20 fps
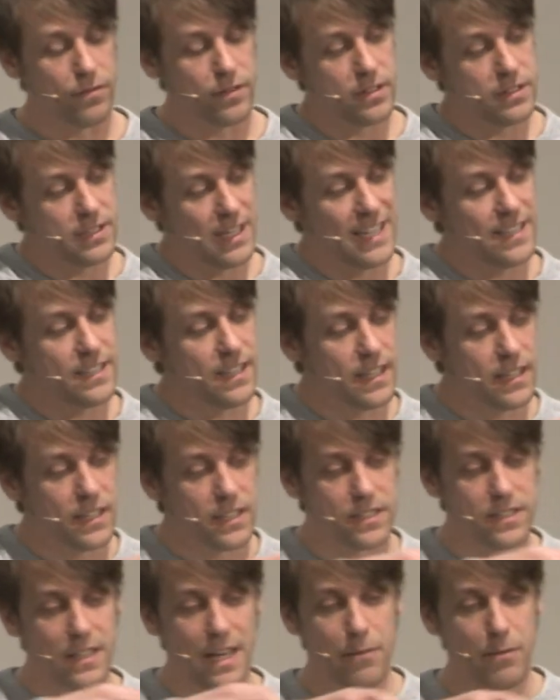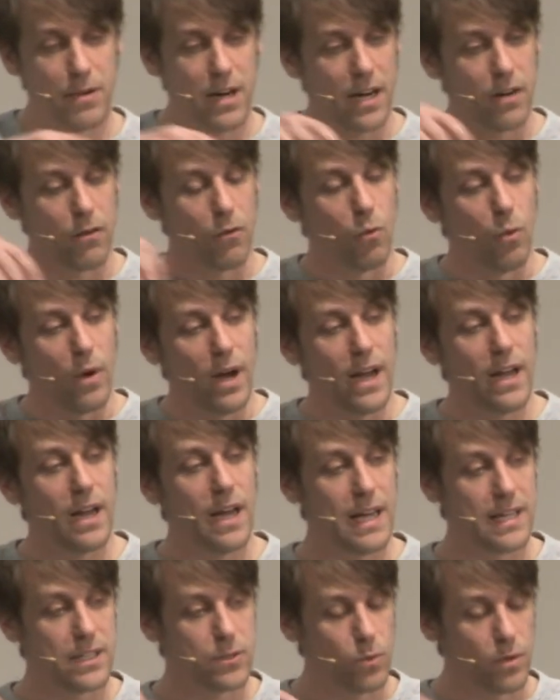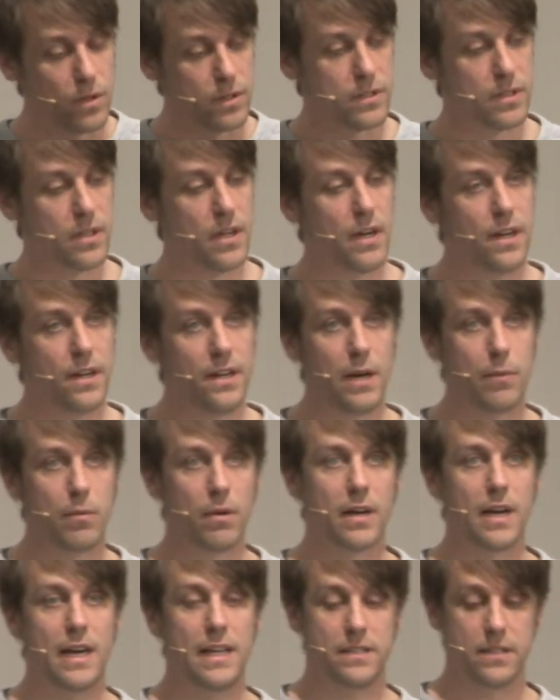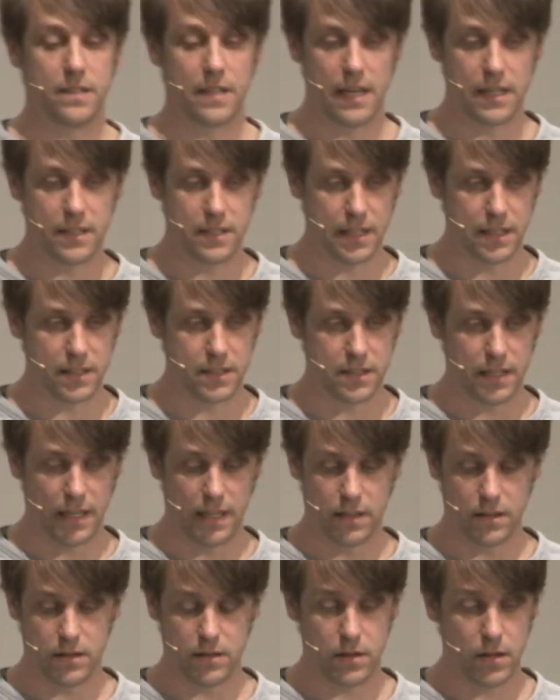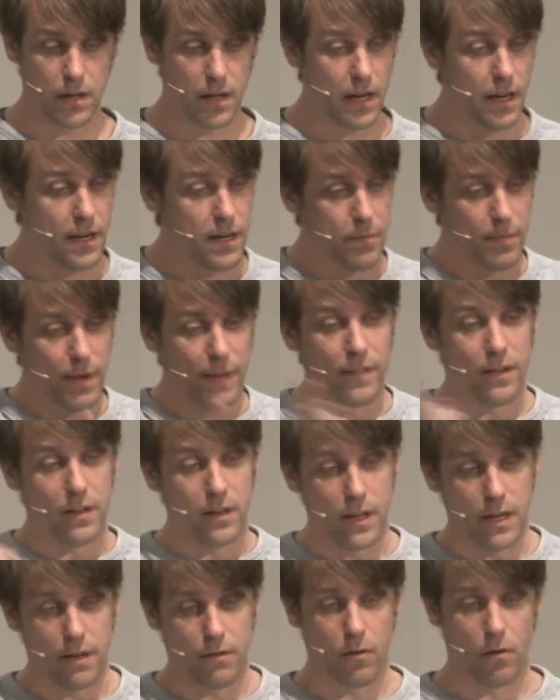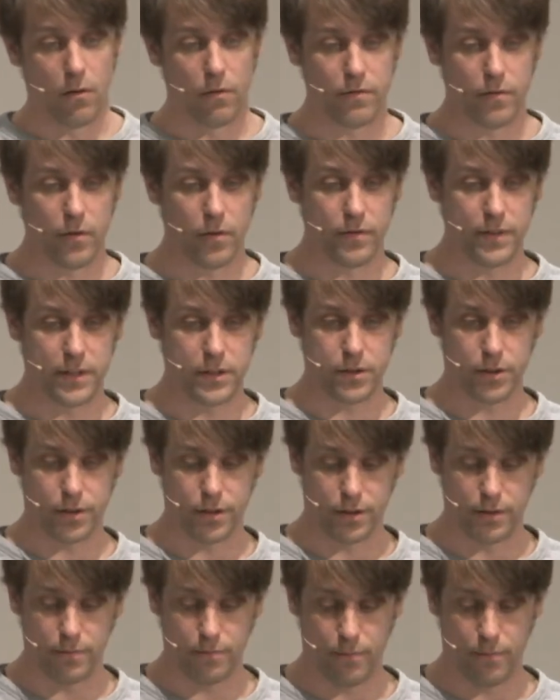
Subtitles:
changing in the same kind of way as what the application has changed, independently of each other.